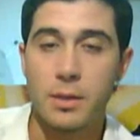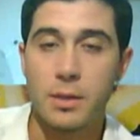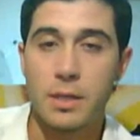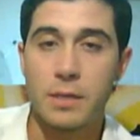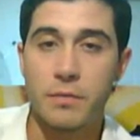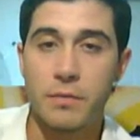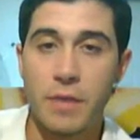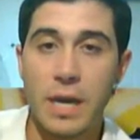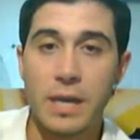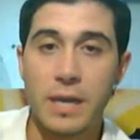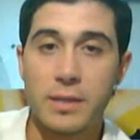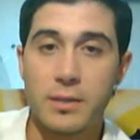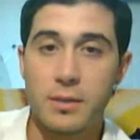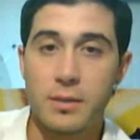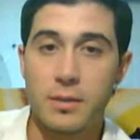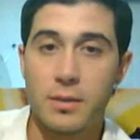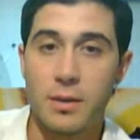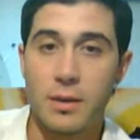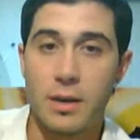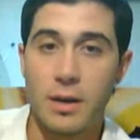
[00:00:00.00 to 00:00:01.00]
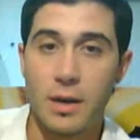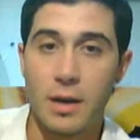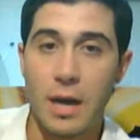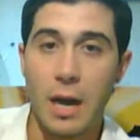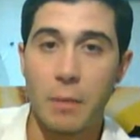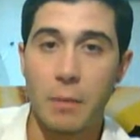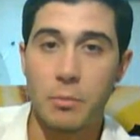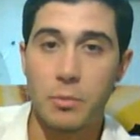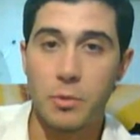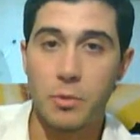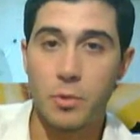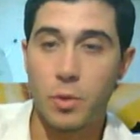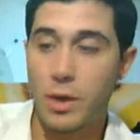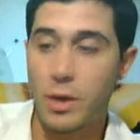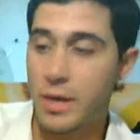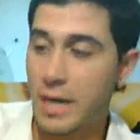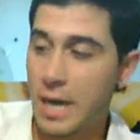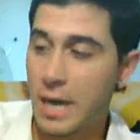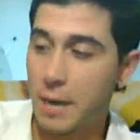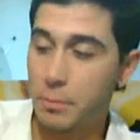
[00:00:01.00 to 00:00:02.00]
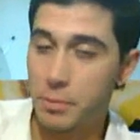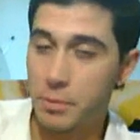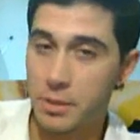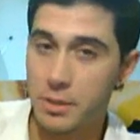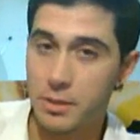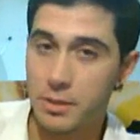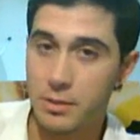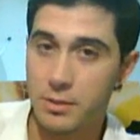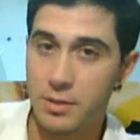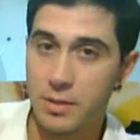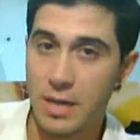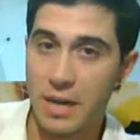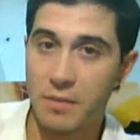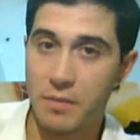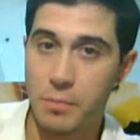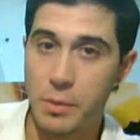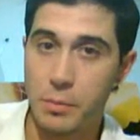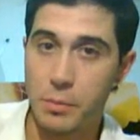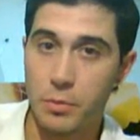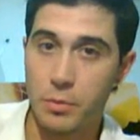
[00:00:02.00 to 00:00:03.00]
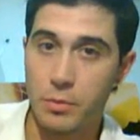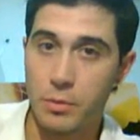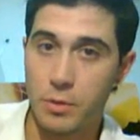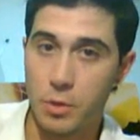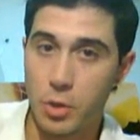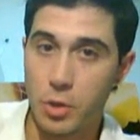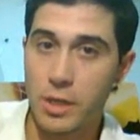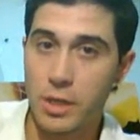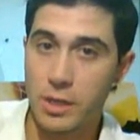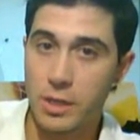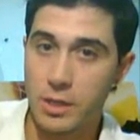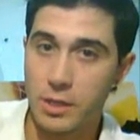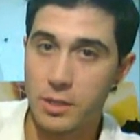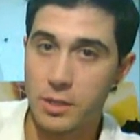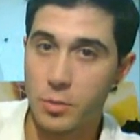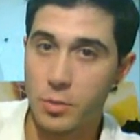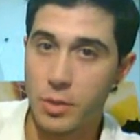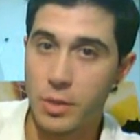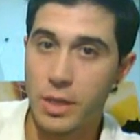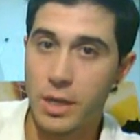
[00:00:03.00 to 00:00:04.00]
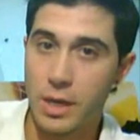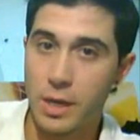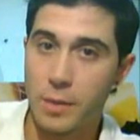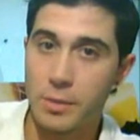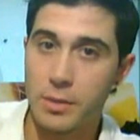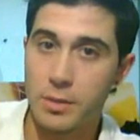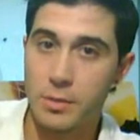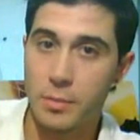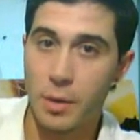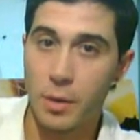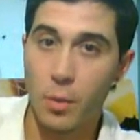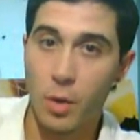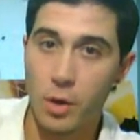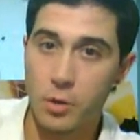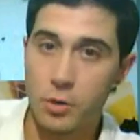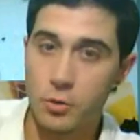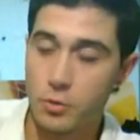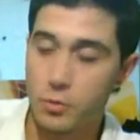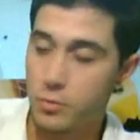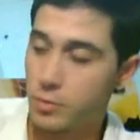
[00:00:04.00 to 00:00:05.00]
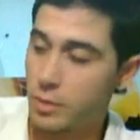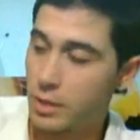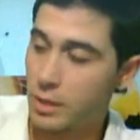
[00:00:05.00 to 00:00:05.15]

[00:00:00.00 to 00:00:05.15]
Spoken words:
In fact, I'm quite happy to have people look at this when they come into my washroom.